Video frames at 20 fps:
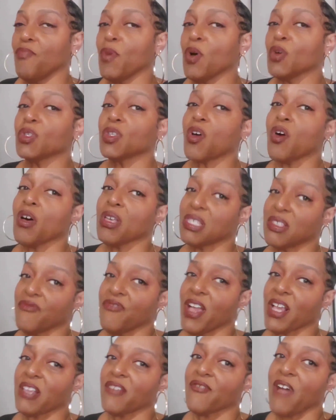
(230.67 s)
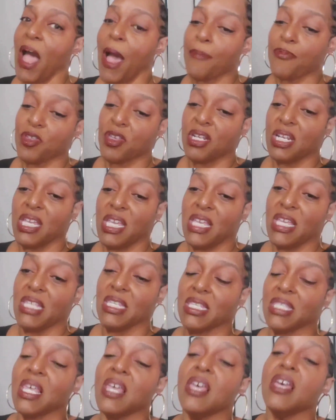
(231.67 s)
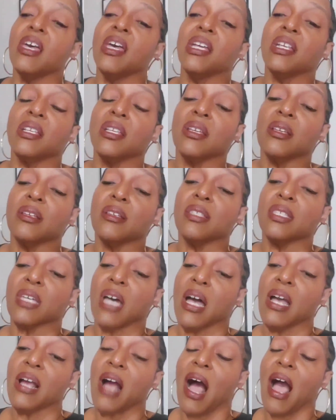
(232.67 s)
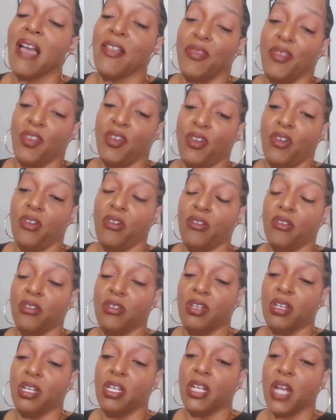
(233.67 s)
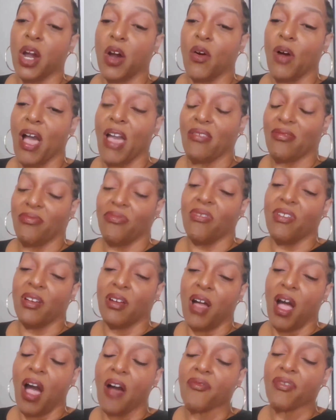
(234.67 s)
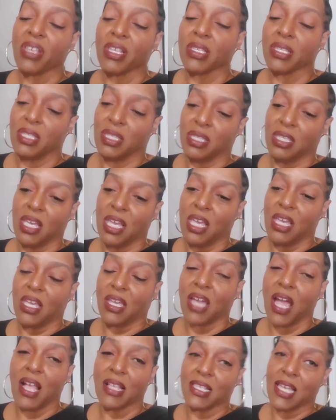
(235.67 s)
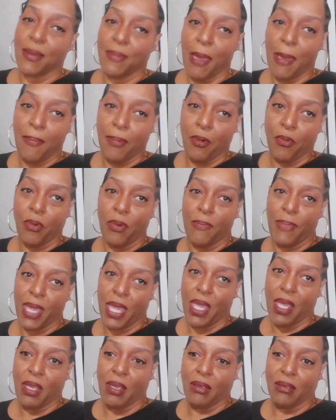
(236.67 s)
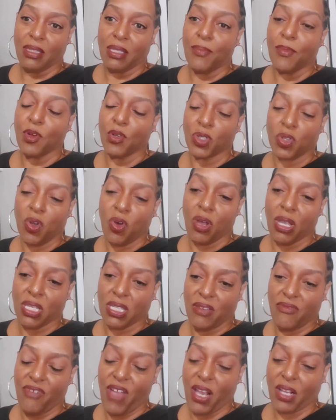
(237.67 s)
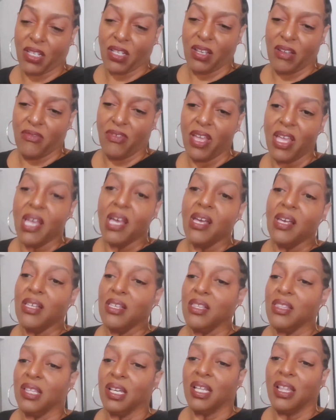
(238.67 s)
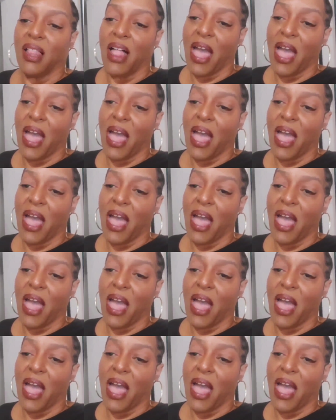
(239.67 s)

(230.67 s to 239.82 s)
most cost-effective option is to either, obviously contact paper would be the most cost-effective. The